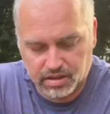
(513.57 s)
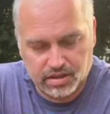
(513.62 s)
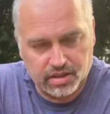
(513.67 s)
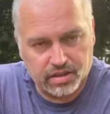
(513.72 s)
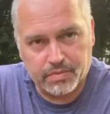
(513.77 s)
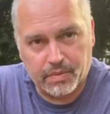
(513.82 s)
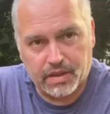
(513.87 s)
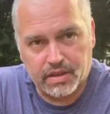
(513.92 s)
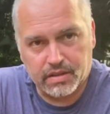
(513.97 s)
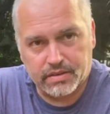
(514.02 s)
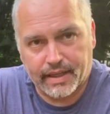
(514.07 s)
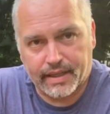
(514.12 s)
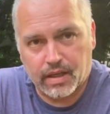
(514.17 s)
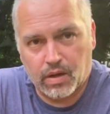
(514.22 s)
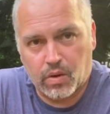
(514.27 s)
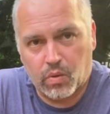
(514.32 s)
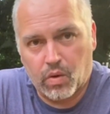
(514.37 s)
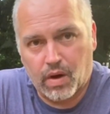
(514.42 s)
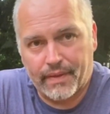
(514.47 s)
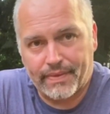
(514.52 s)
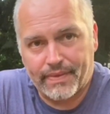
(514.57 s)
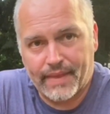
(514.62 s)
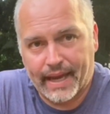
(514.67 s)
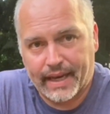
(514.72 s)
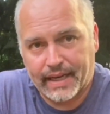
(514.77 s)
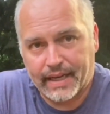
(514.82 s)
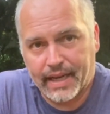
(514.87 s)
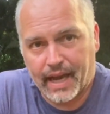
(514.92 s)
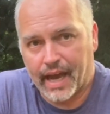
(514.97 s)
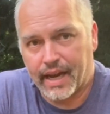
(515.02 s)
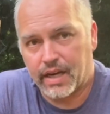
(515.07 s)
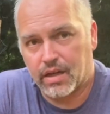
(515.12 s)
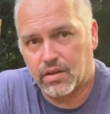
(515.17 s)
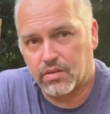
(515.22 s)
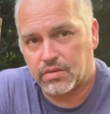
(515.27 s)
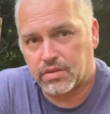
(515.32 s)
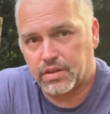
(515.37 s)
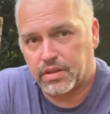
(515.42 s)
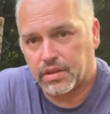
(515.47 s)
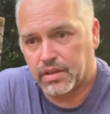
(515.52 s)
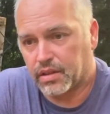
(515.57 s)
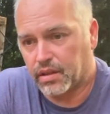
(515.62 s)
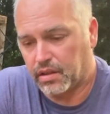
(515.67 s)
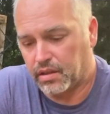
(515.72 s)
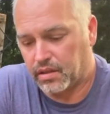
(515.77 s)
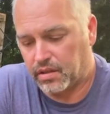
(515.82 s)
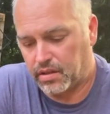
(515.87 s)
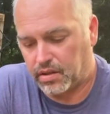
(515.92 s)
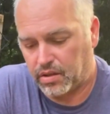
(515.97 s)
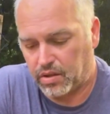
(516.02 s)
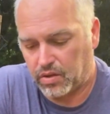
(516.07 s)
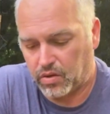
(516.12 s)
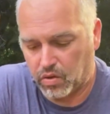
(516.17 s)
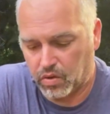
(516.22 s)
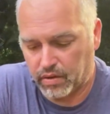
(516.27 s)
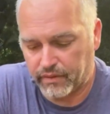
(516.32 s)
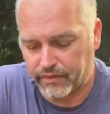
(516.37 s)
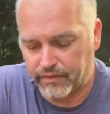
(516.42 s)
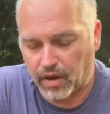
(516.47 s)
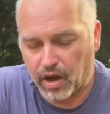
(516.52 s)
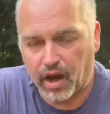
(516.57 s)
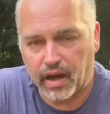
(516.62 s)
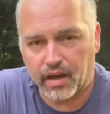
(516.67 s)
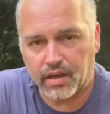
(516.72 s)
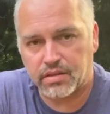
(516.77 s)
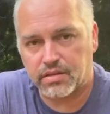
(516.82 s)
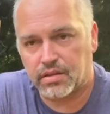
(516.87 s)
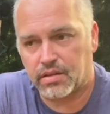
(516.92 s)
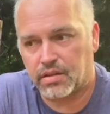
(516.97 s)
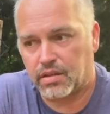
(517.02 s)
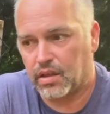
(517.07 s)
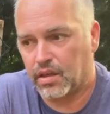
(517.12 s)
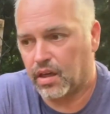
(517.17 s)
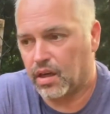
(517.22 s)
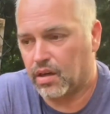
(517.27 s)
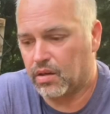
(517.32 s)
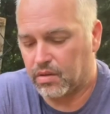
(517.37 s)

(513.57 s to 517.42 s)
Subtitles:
just because I don't want that coyote or fox, I mean,